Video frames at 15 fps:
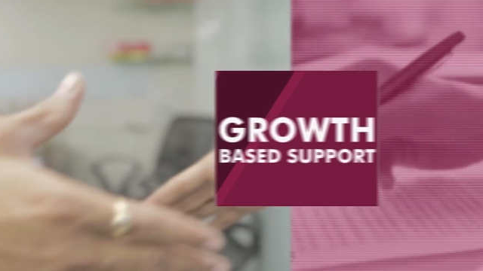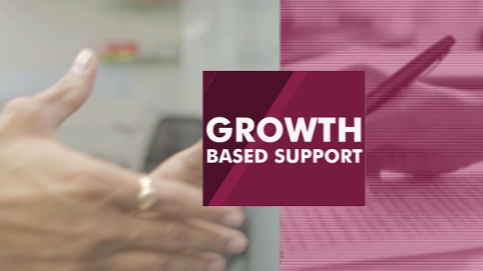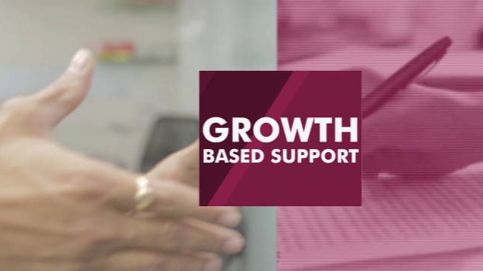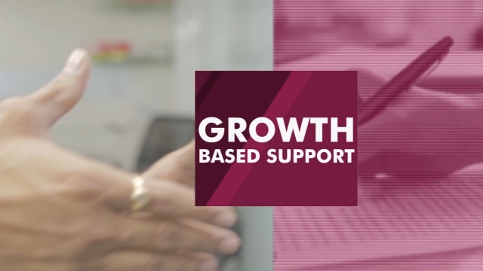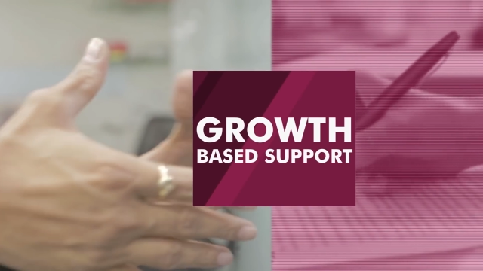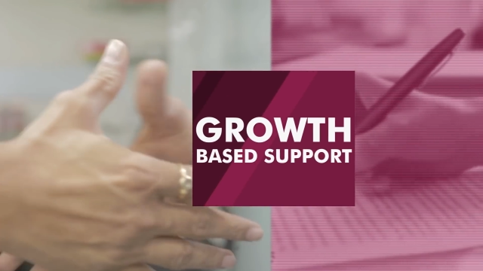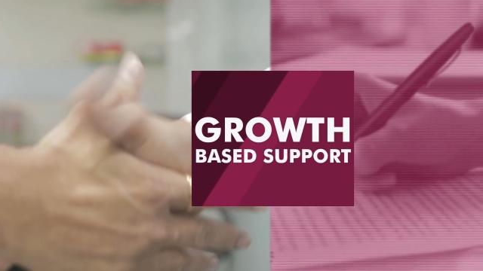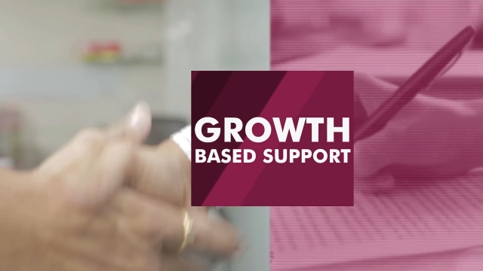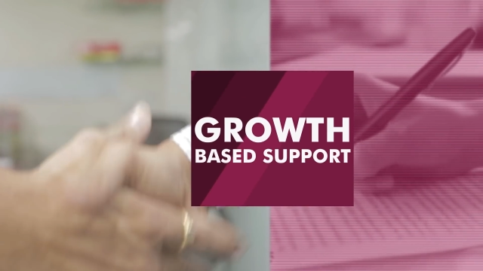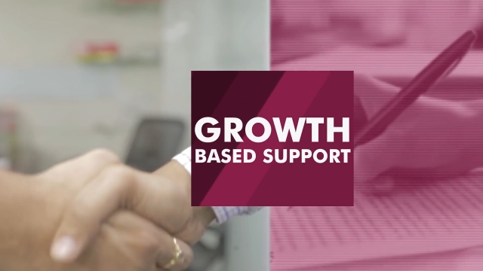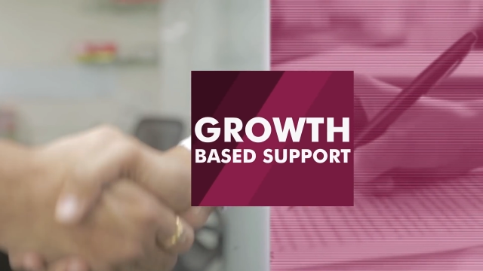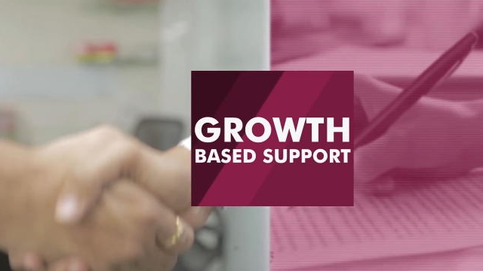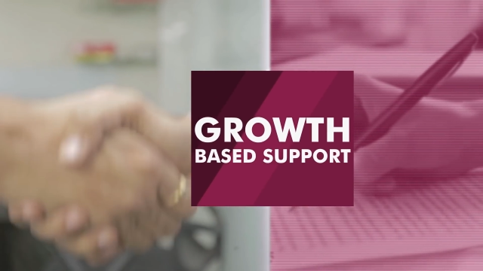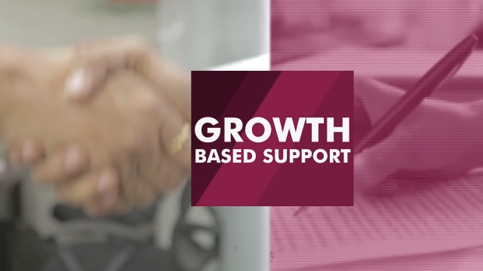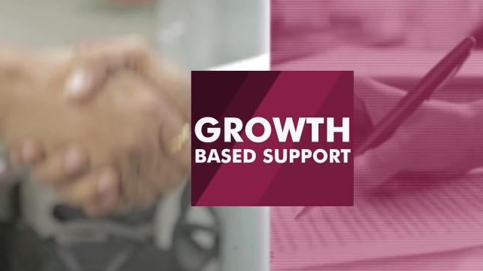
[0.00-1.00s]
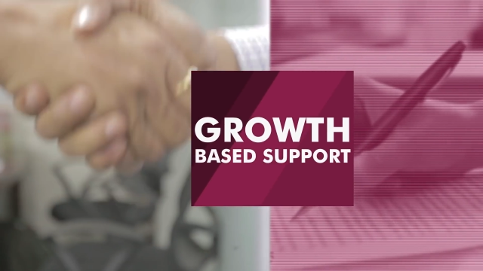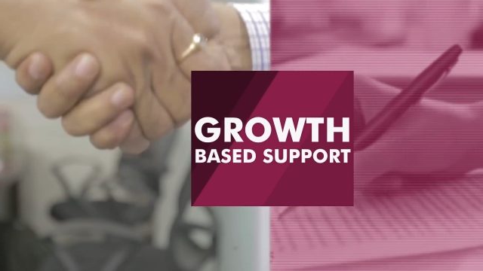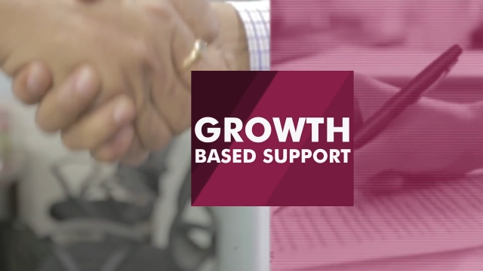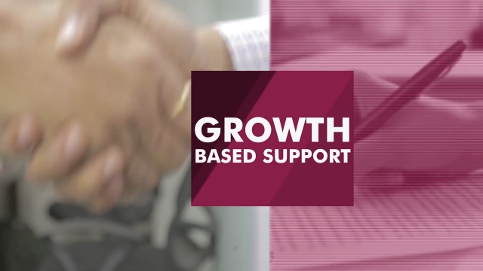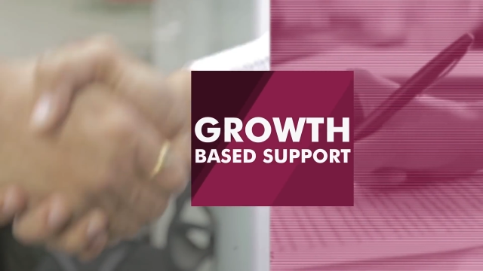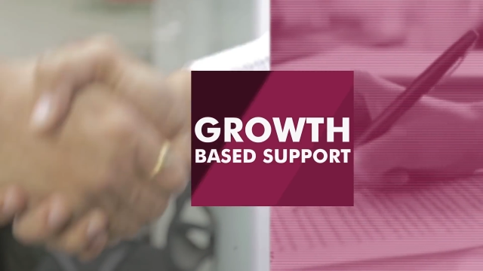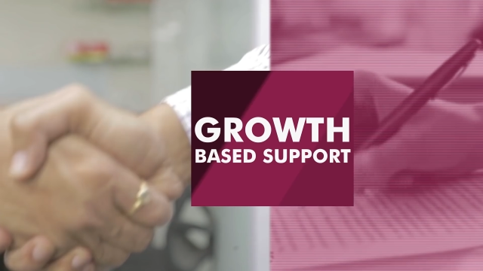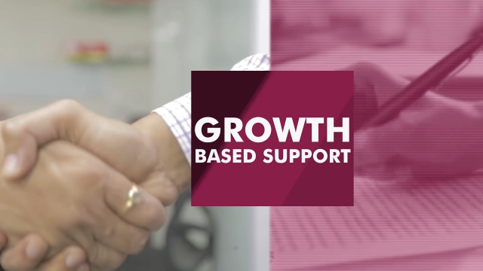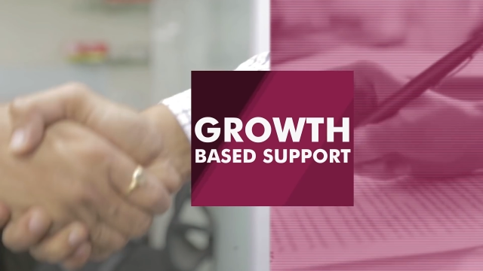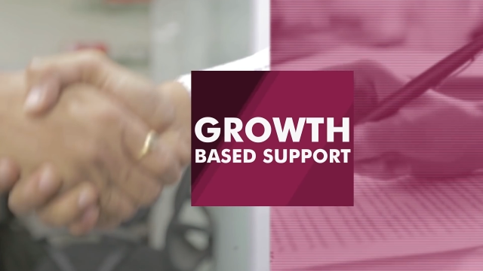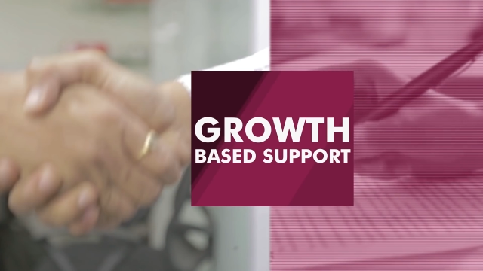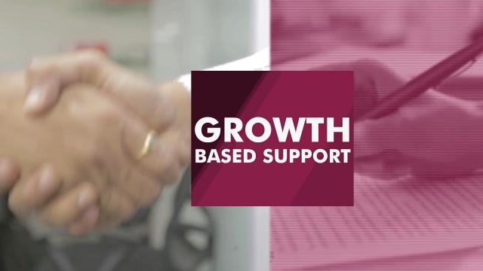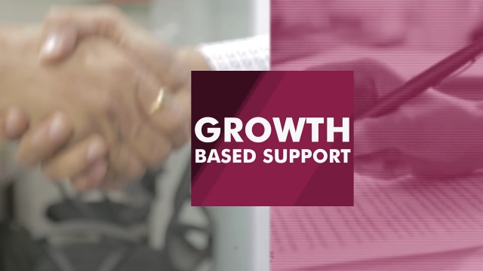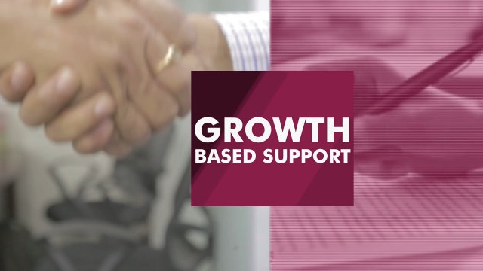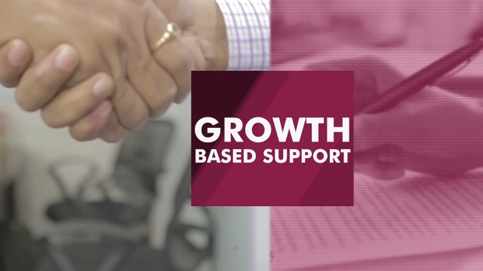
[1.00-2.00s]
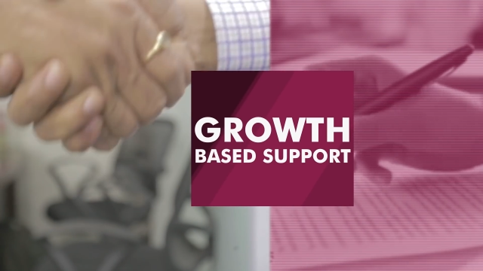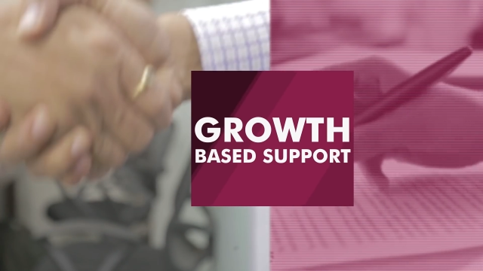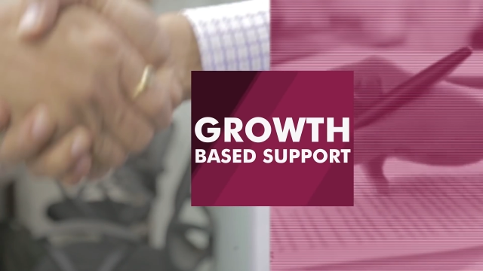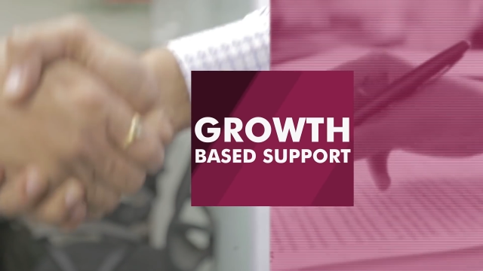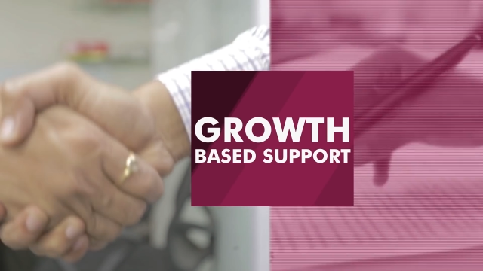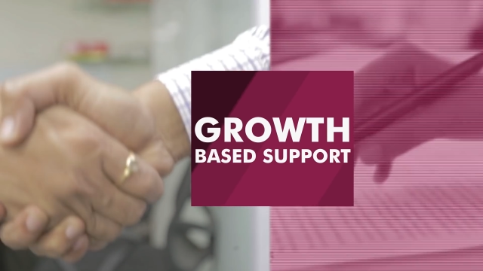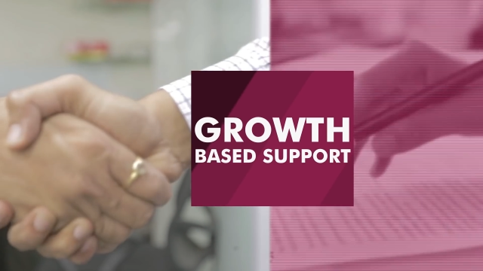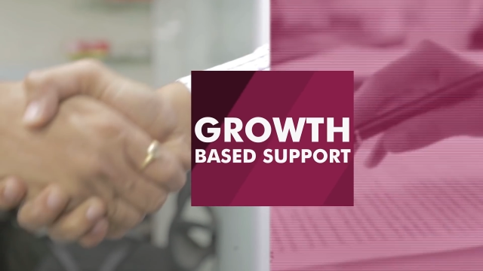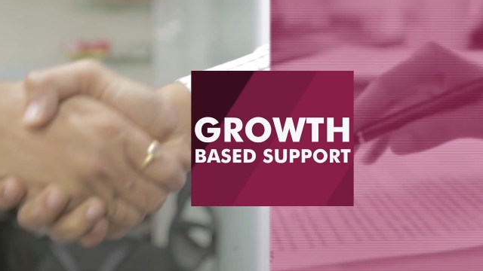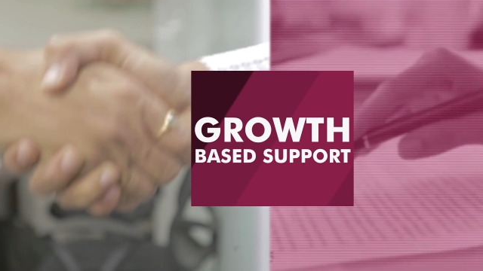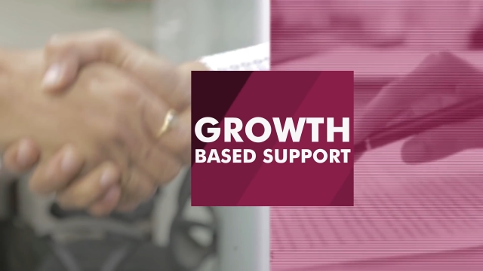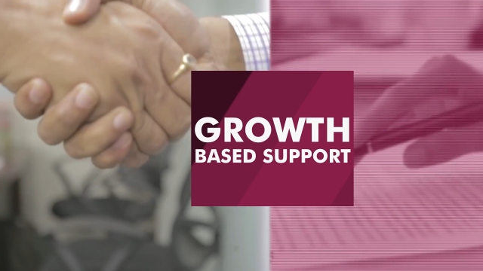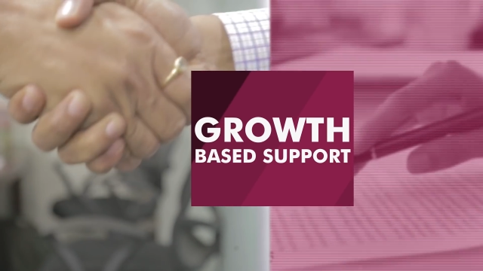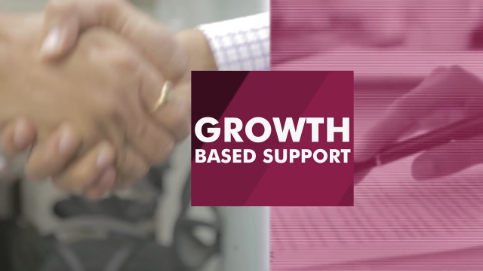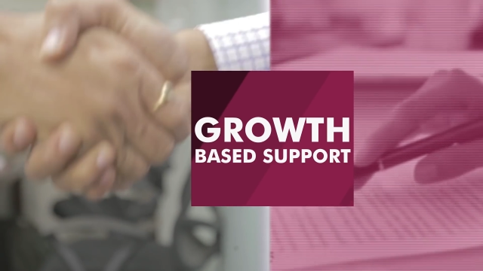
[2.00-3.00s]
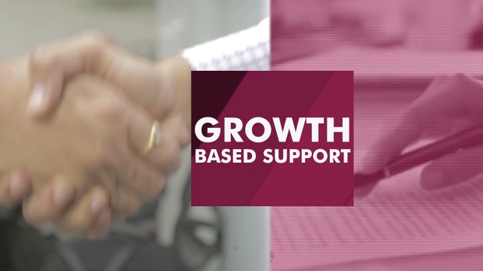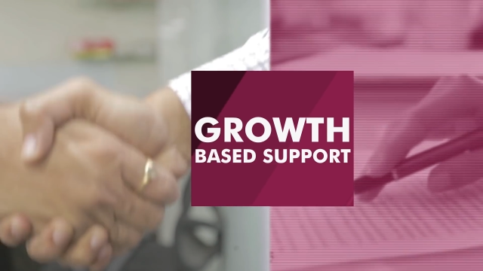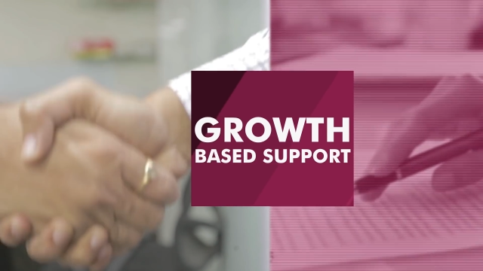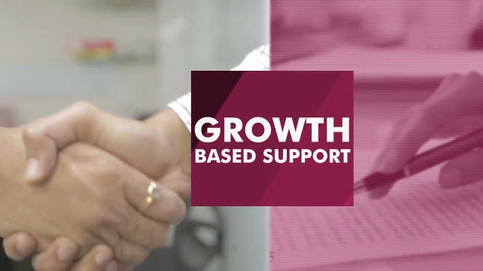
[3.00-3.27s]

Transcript: (no speaker visible)